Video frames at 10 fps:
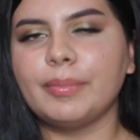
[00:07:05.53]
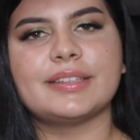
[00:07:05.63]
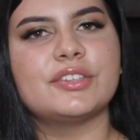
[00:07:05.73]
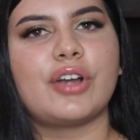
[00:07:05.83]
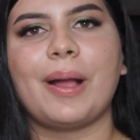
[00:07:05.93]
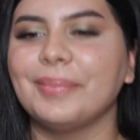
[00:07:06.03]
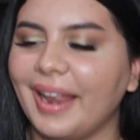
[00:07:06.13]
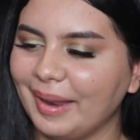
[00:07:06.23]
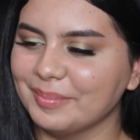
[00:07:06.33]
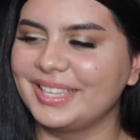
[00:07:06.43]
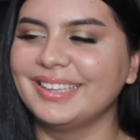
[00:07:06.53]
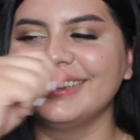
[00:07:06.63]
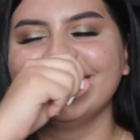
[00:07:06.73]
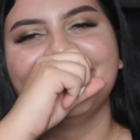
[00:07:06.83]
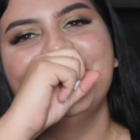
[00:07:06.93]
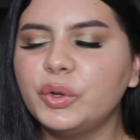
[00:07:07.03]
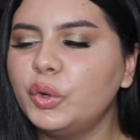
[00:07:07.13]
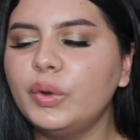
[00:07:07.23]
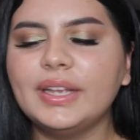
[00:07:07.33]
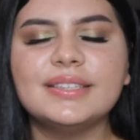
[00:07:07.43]
I'm about to drop names.
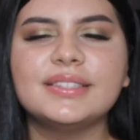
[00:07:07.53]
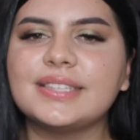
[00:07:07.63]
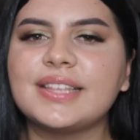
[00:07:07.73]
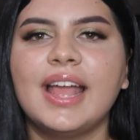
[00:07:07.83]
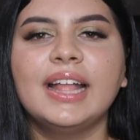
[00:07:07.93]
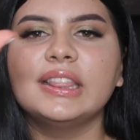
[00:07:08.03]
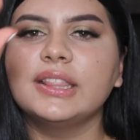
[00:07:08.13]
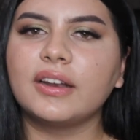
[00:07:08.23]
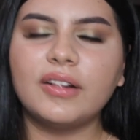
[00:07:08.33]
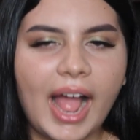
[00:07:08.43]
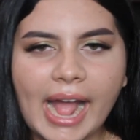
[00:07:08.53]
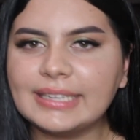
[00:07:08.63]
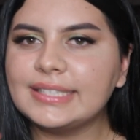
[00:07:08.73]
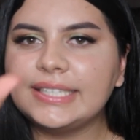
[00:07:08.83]
Who is this little ass,